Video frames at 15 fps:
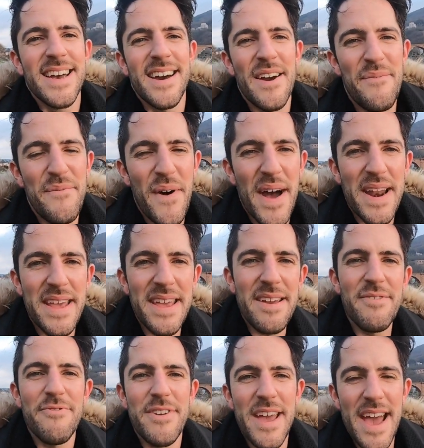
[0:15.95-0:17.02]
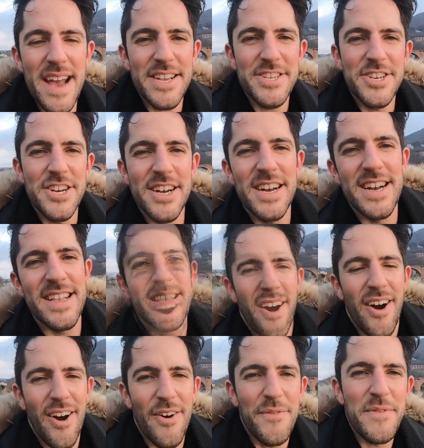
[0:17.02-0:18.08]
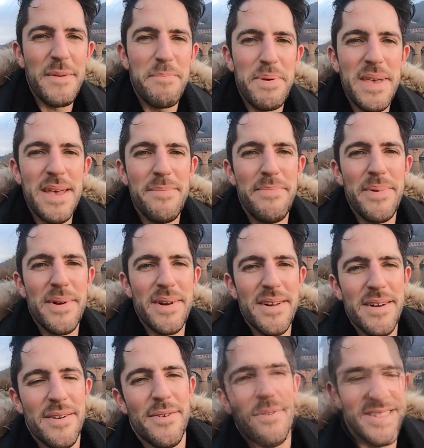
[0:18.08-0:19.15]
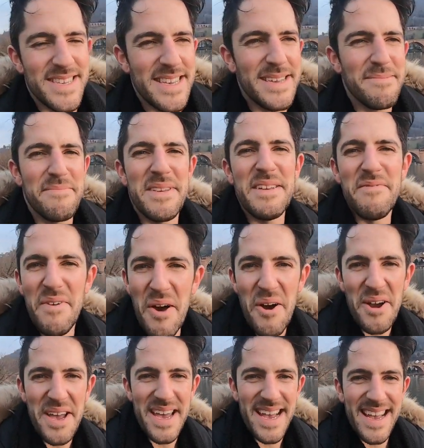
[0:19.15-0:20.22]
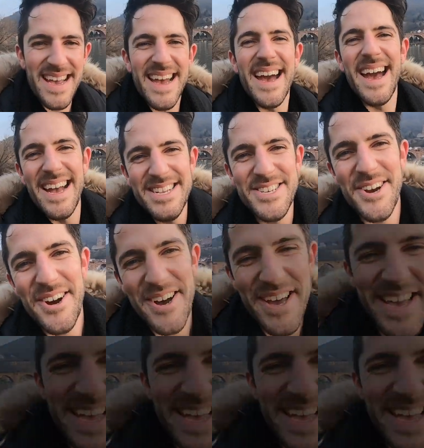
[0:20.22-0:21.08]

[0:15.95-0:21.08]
a funny reaction of the people seeing me vlogging. Enjoy.